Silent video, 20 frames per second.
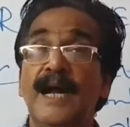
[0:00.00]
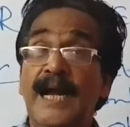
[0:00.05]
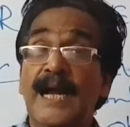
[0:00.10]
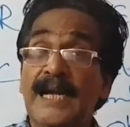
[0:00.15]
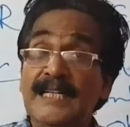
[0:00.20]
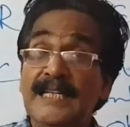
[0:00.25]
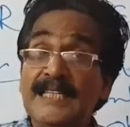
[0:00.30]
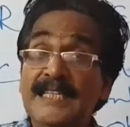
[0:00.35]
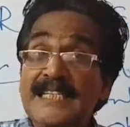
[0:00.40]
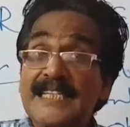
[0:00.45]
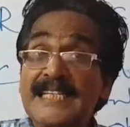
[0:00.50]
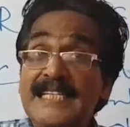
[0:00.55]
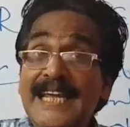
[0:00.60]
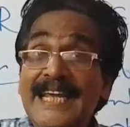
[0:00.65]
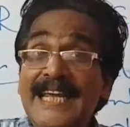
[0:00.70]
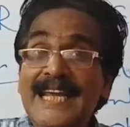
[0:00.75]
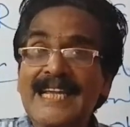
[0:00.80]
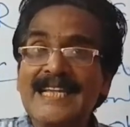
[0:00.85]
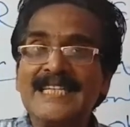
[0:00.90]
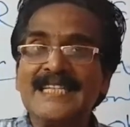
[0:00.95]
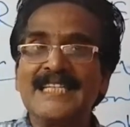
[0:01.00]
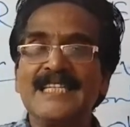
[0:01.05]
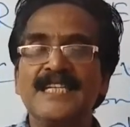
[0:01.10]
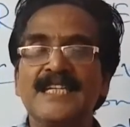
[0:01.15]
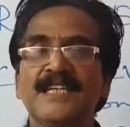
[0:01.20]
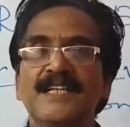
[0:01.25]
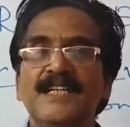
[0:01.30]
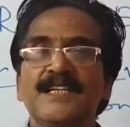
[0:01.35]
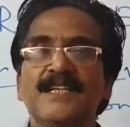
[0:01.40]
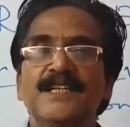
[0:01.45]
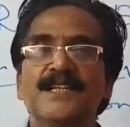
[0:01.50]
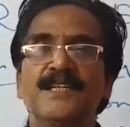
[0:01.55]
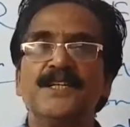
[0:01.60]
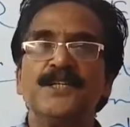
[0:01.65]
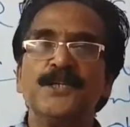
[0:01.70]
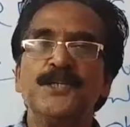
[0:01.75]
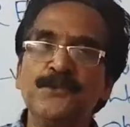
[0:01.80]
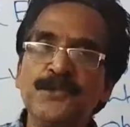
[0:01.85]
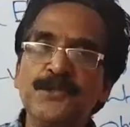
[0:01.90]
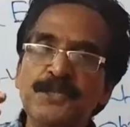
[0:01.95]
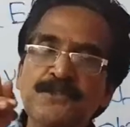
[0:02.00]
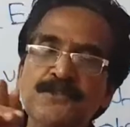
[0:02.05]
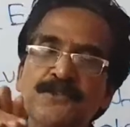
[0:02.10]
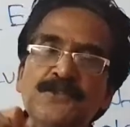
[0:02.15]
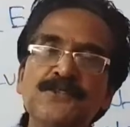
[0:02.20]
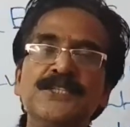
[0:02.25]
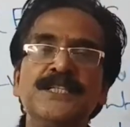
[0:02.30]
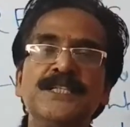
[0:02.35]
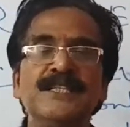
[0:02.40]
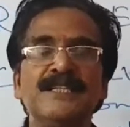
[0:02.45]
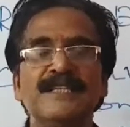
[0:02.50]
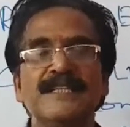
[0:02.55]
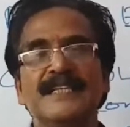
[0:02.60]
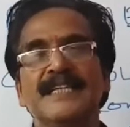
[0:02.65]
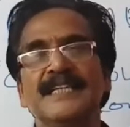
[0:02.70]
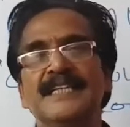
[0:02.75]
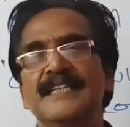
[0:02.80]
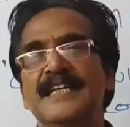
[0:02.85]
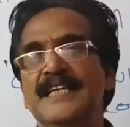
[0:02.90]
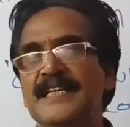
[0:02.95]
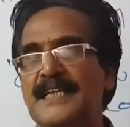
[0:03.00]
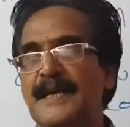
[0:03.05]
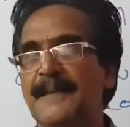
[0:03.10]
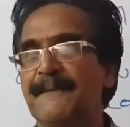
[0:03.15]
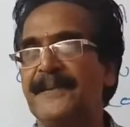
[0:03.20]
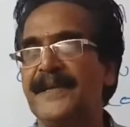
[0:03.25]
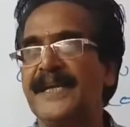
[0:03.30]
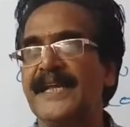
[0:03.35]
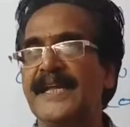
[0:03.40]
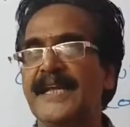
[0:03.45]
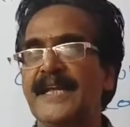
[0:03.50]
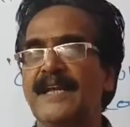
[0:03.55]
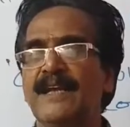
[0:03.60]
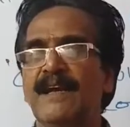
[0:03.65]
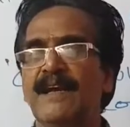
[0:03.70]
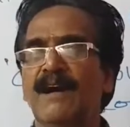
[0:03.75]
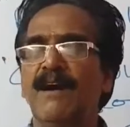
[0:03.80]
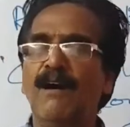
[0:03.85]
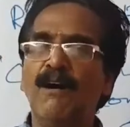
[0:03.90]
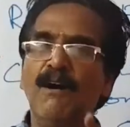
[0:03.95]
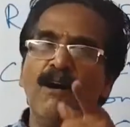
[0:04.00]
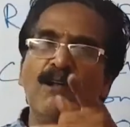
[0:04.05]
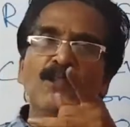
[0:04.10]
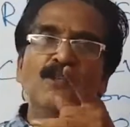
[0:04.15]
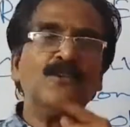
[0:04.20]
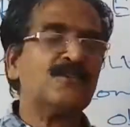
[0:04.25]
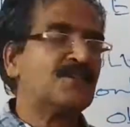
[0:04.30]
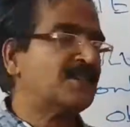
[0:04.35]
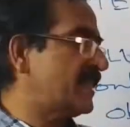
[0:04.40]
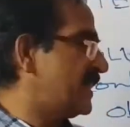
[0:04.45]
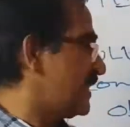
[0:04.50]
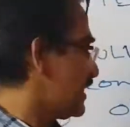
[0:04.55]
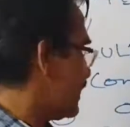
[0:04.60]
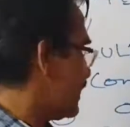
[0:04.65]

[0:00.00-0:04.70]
and the skills you used in that company. All those